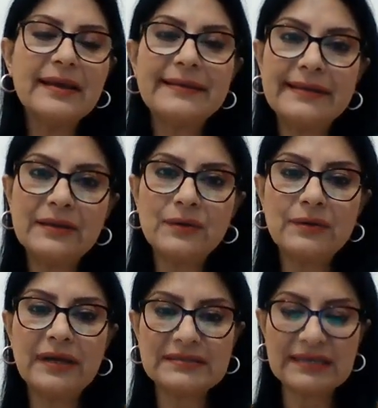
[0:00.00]
Leo,
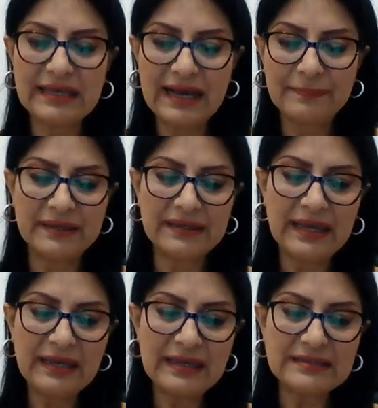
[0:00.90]
it's a happy
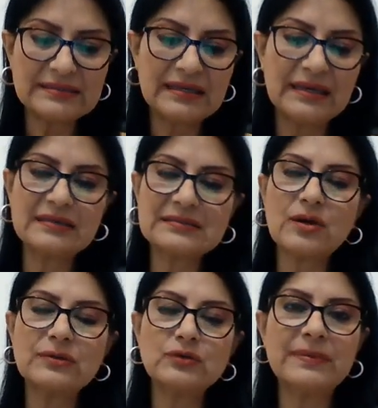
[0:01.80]
day. It's, a, it's
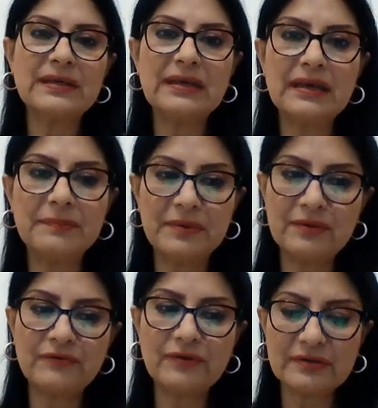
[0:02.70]
going to be a
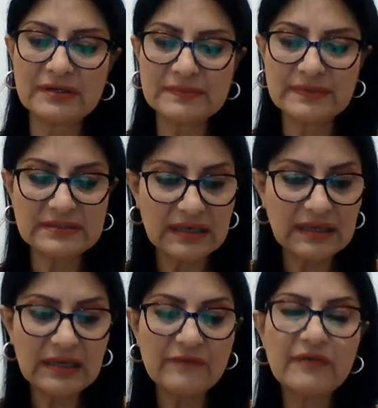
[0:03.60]
beautiful Christmas
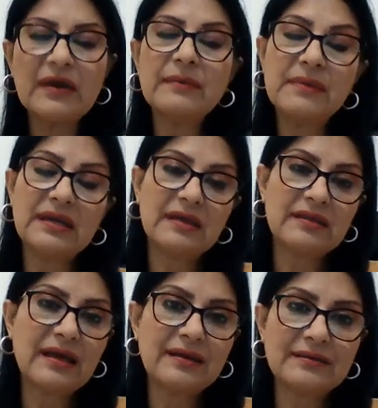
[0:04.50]
Eve, meaning
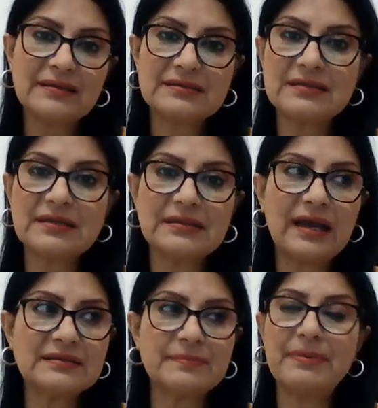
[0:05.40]
that it's not
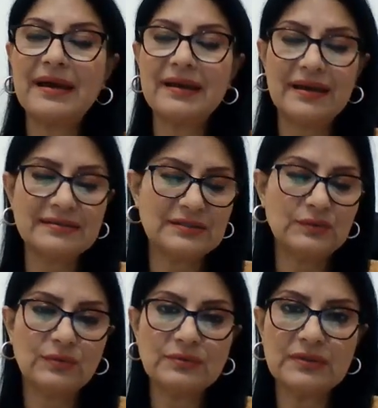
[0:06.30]
as bad as
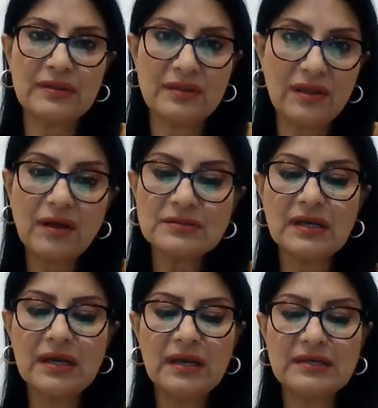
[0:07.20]
you
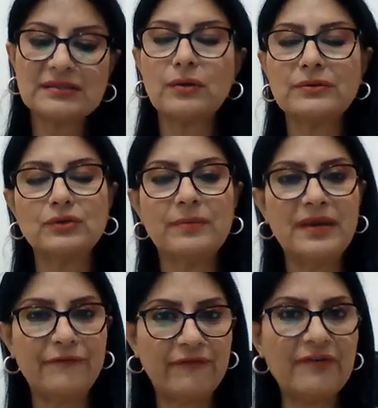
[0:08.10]
thought. It's going to
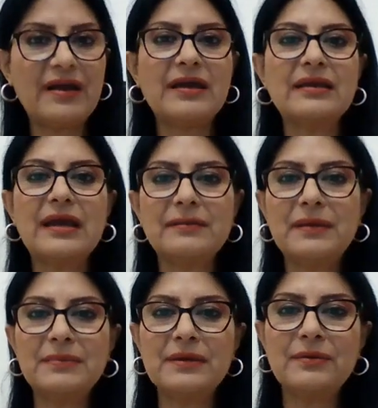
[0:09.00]
be fine and
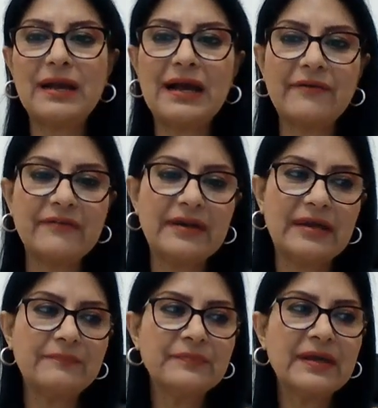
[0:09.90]
maybe you'll have
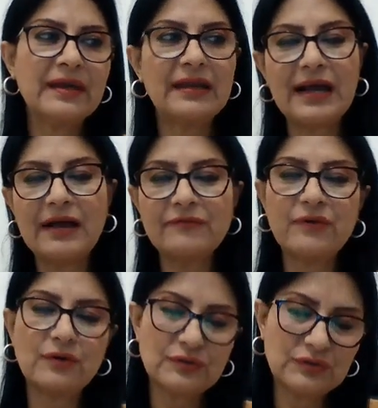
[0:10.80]
a, a
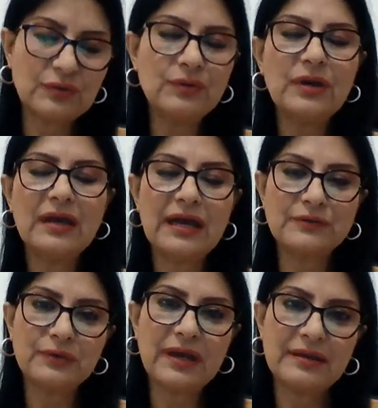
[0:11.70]
laugh or two
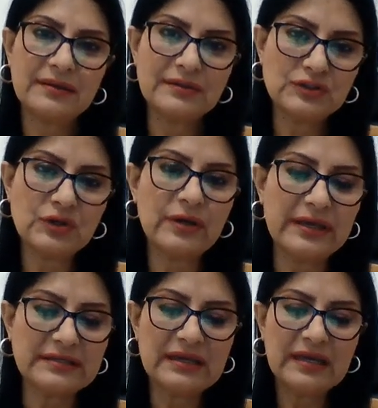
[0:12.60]
and you can enjoy
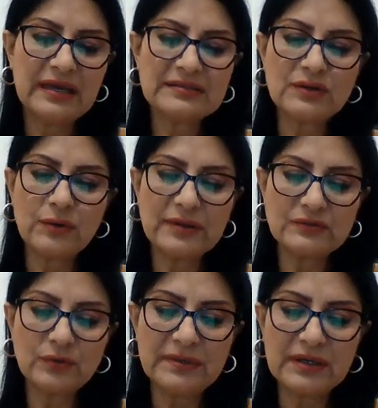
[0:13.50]
it. It's going
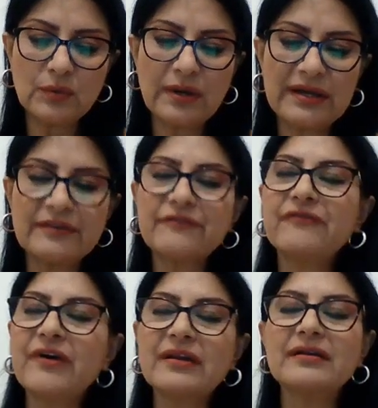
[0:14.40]
to be quite
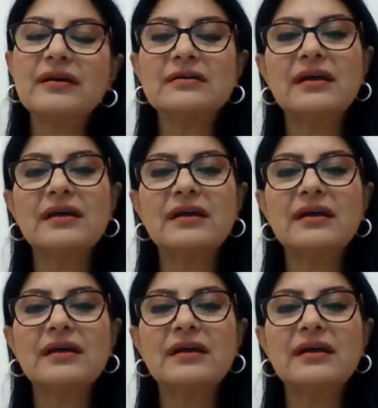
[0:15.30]
fun.